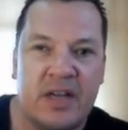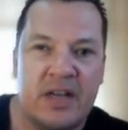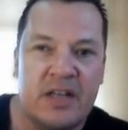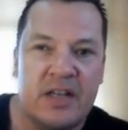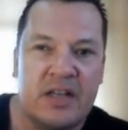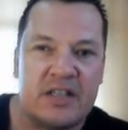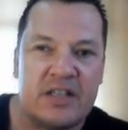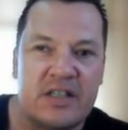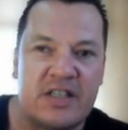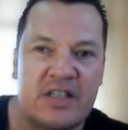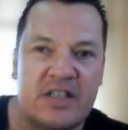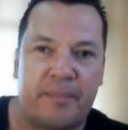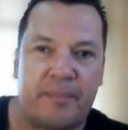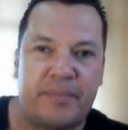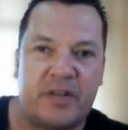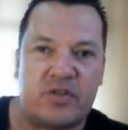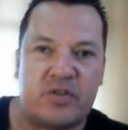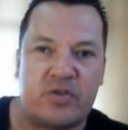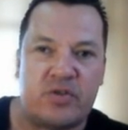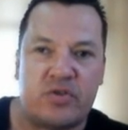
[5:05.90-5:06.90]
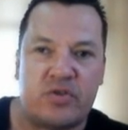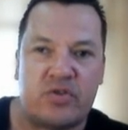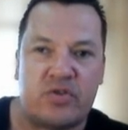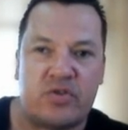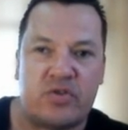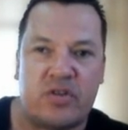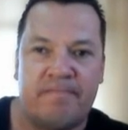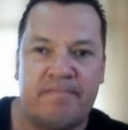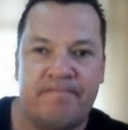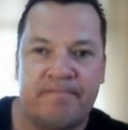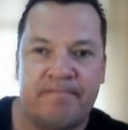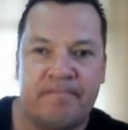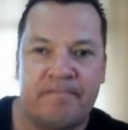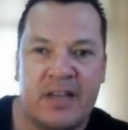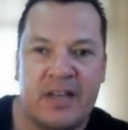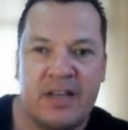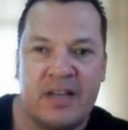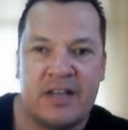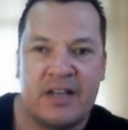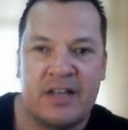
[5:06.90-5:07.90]
Set up the system,
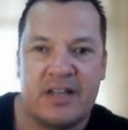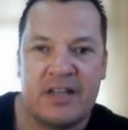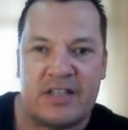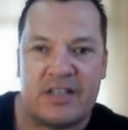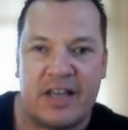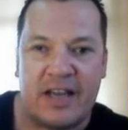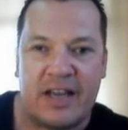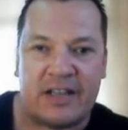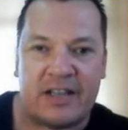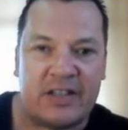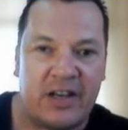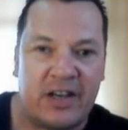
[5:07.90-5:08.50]
select